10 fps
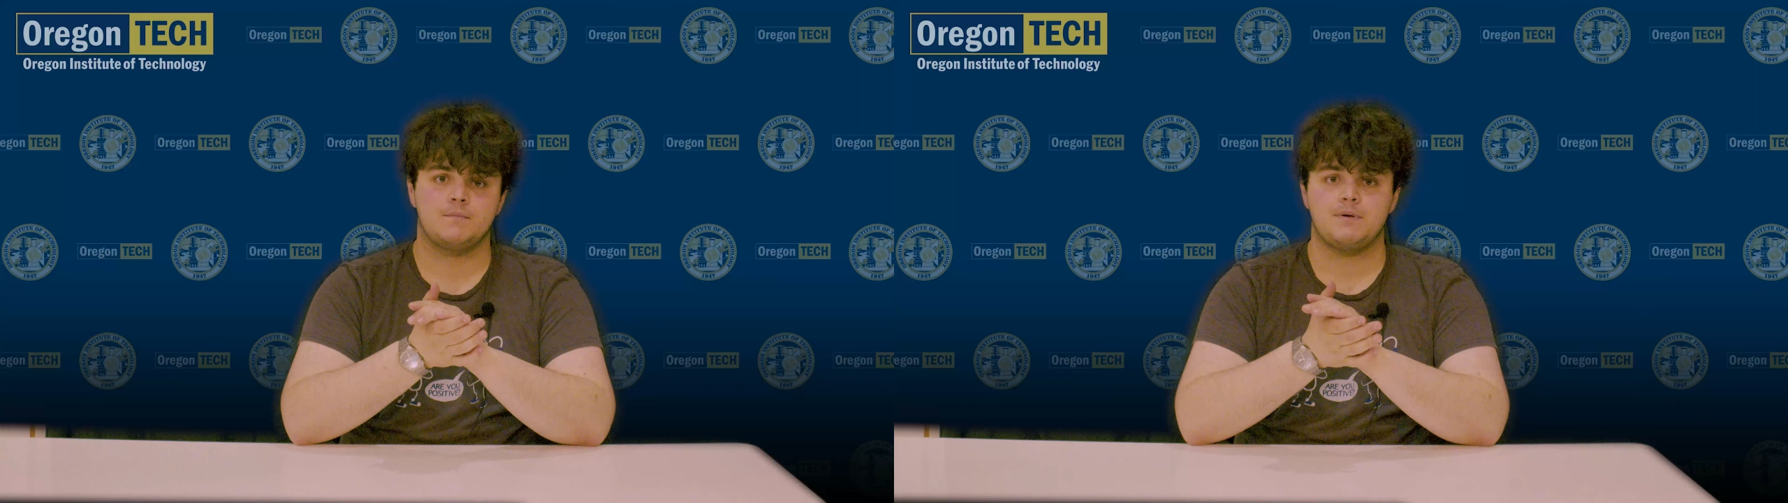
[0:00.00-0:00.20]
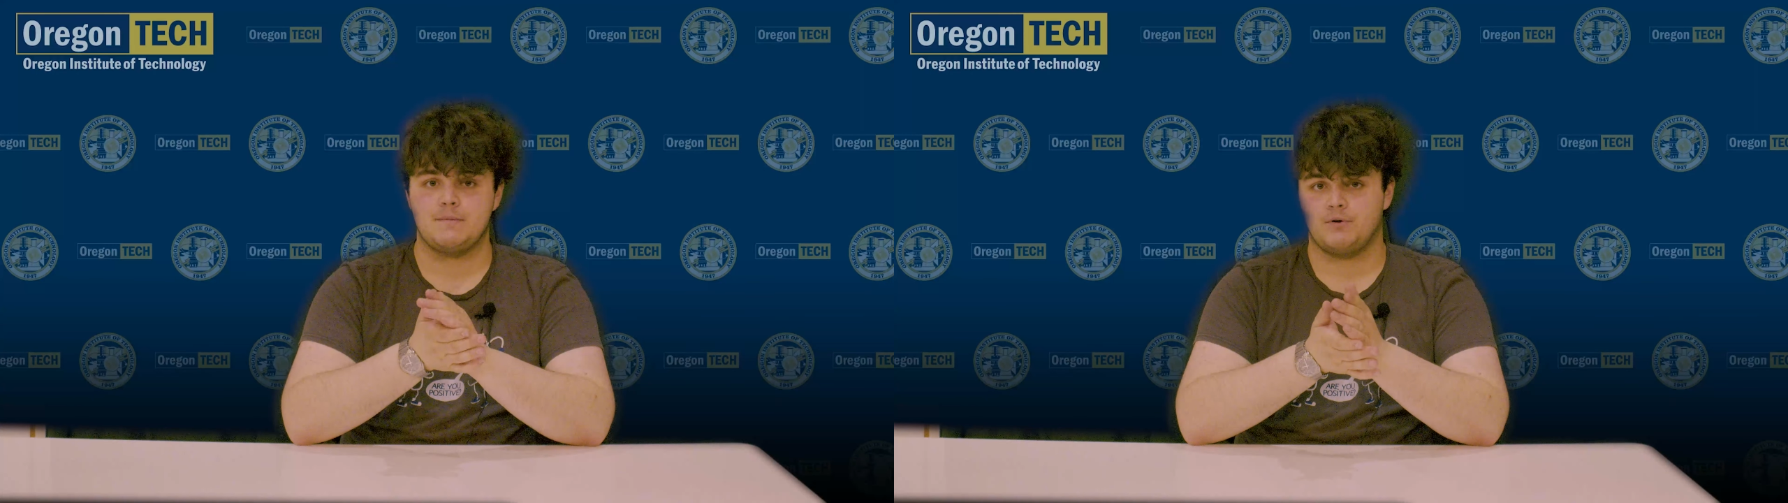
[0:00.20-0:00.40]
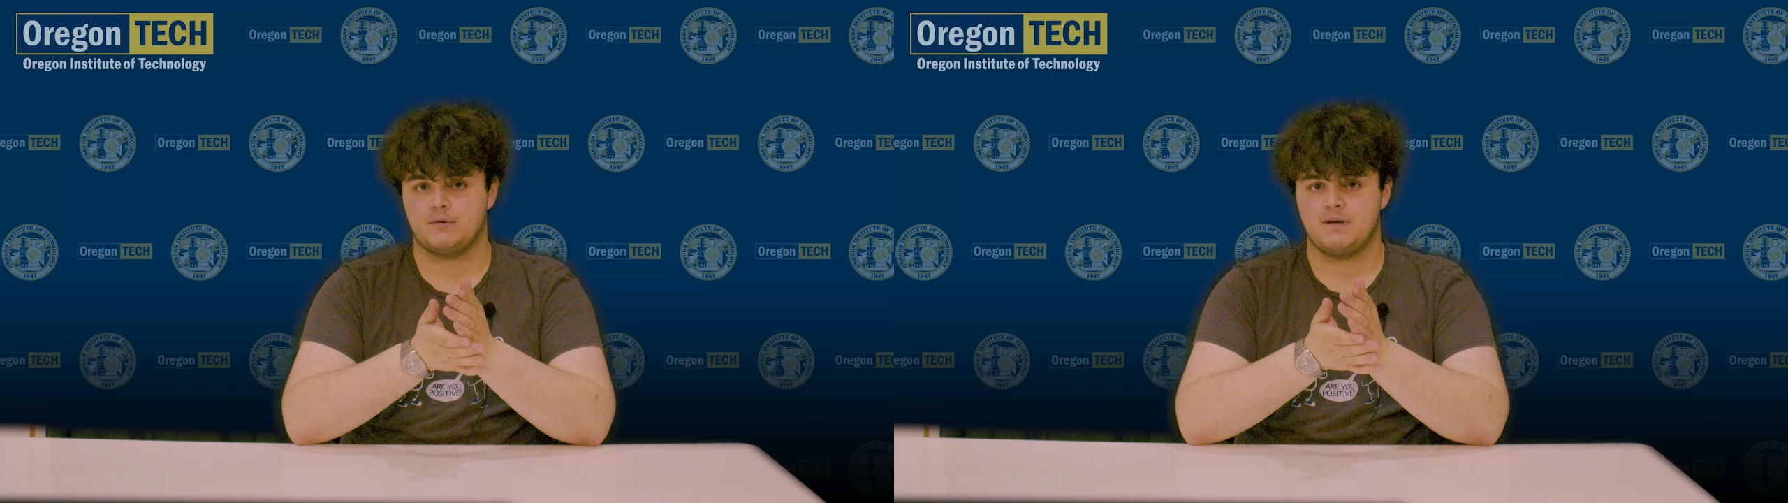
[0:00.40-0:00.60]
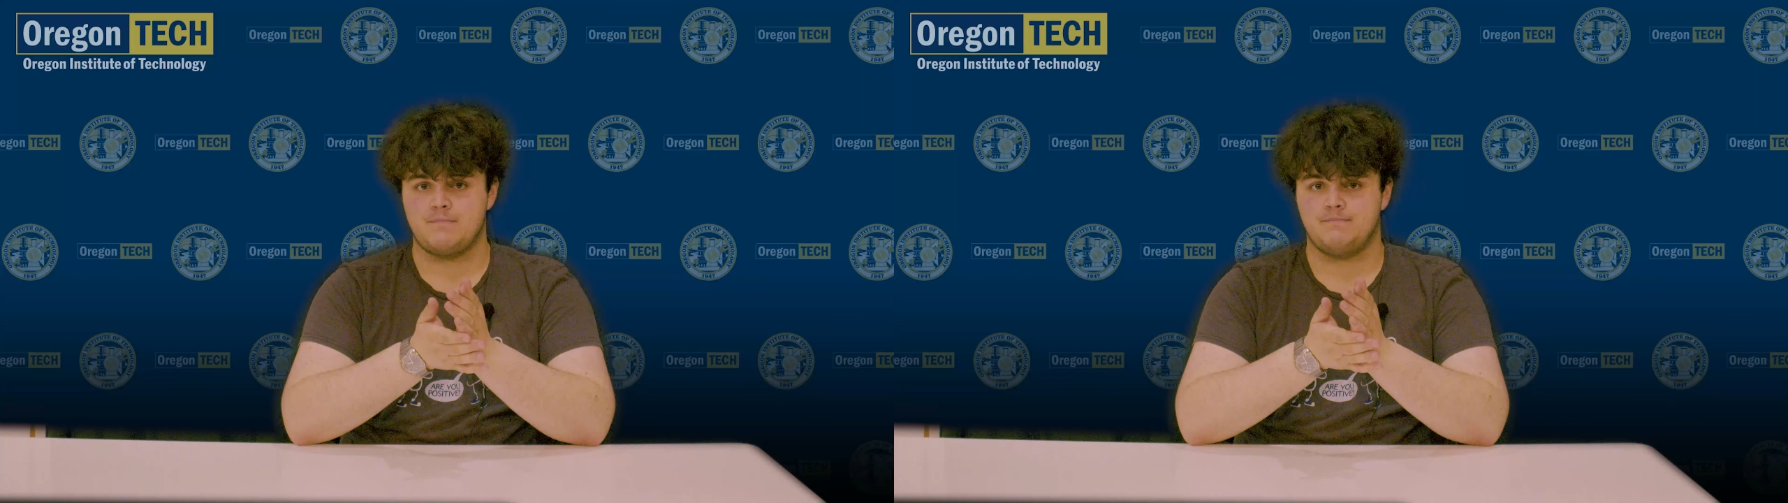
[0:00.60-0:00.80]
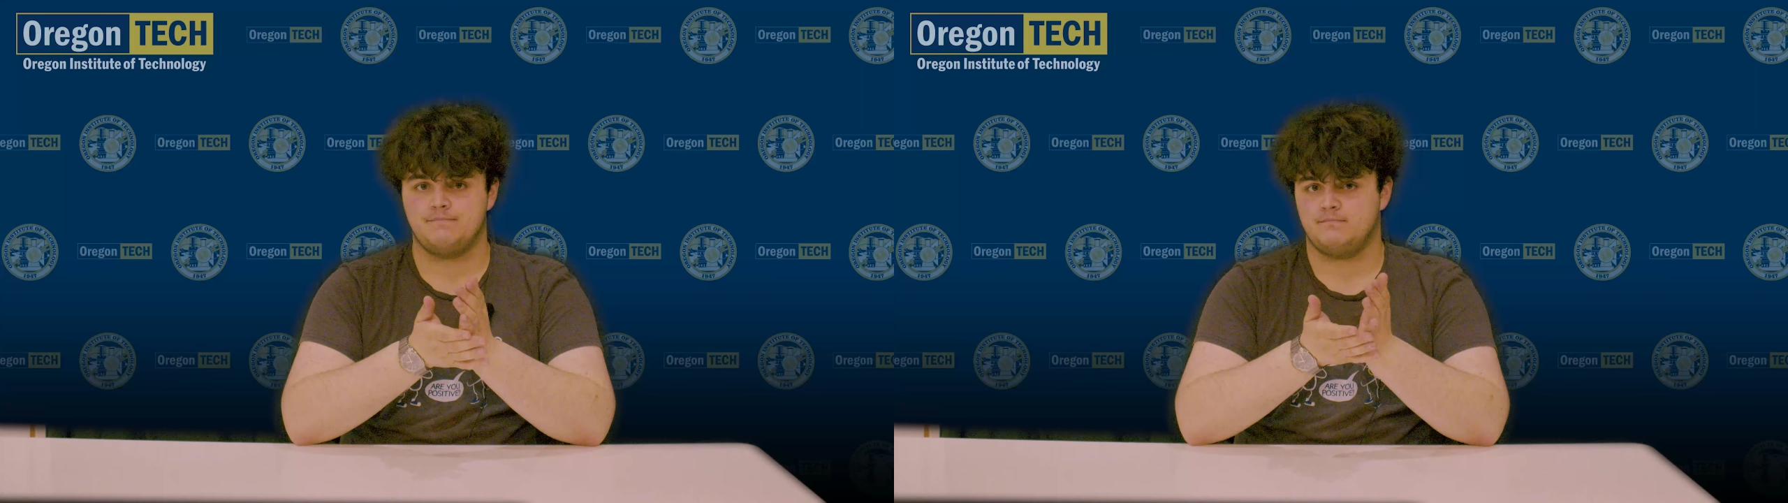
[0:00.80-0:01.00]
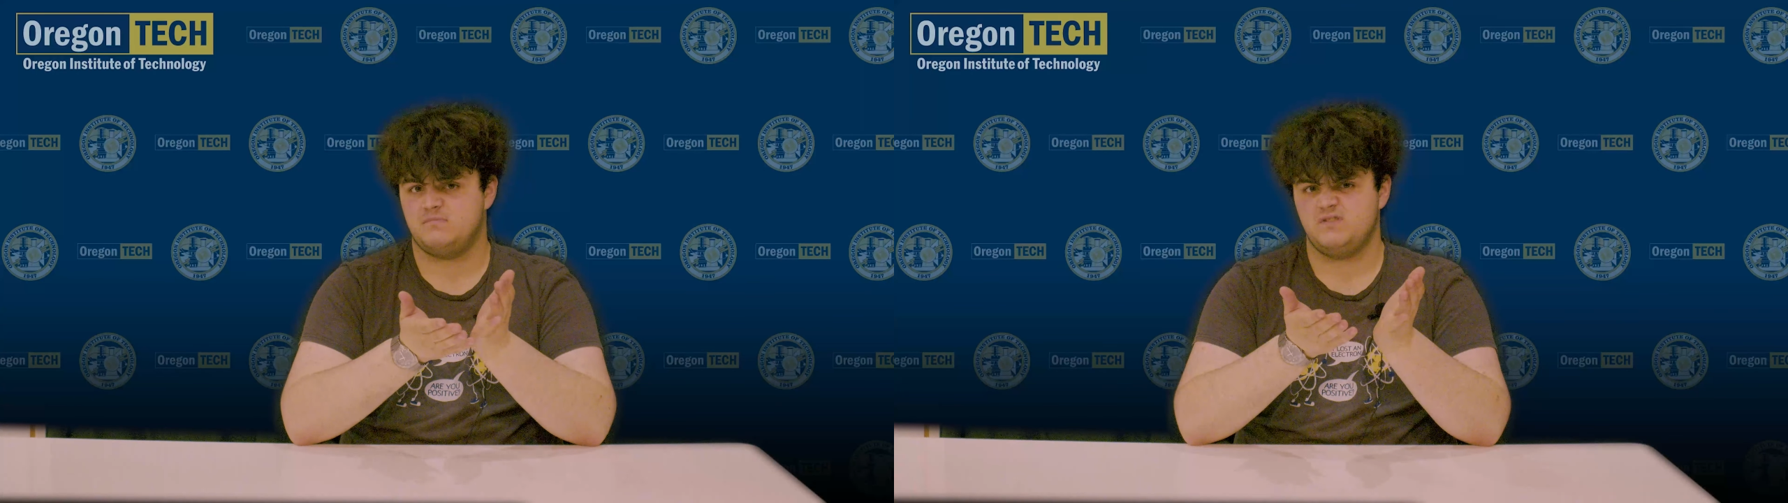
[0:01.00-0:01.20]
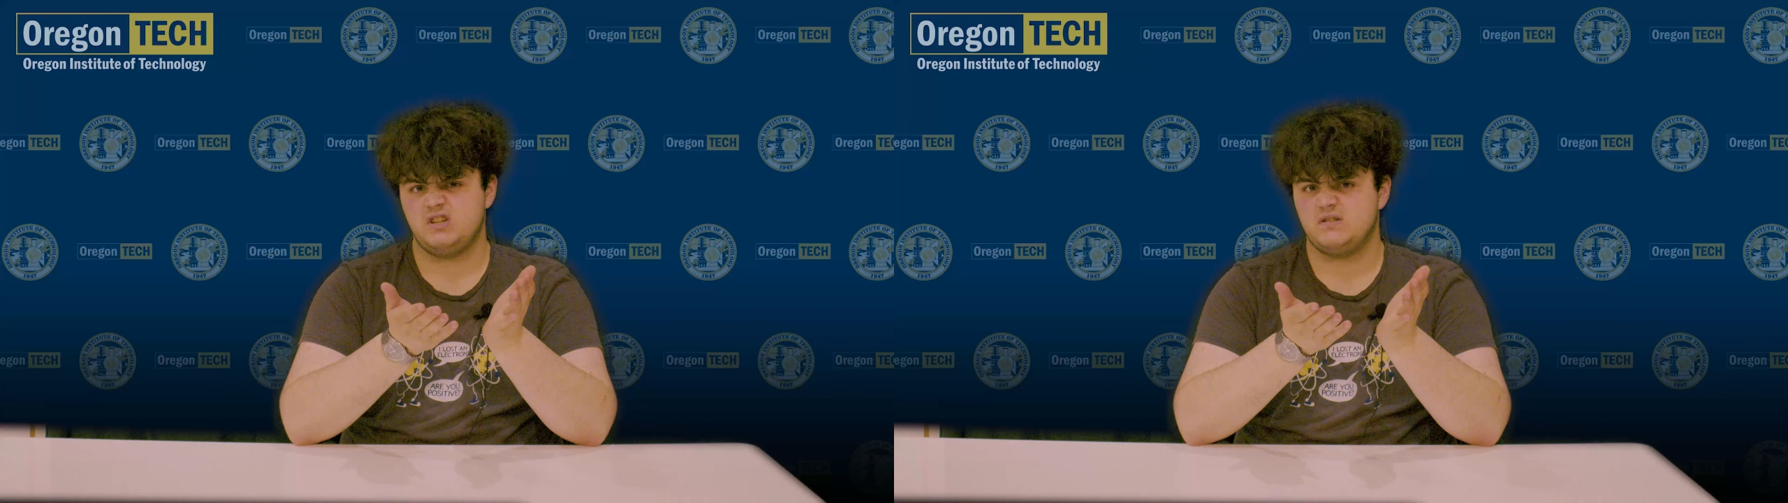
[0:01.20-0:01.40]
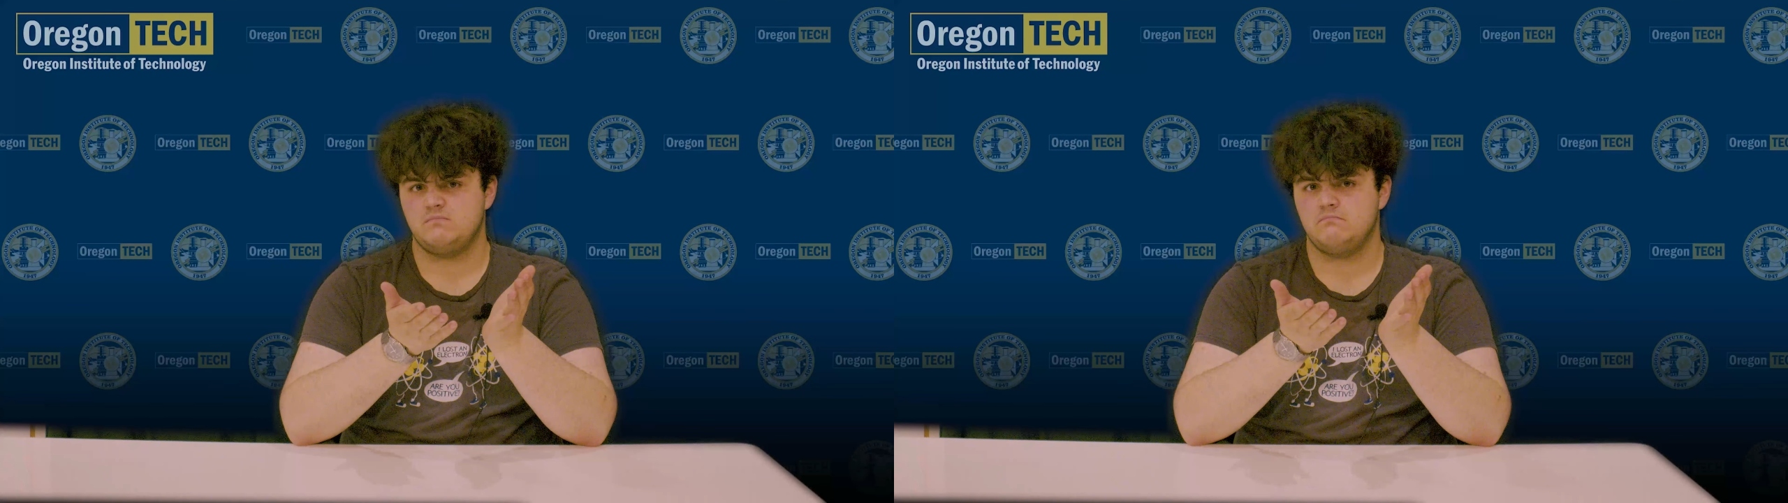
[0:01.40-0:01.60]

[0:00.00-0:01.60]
People can be just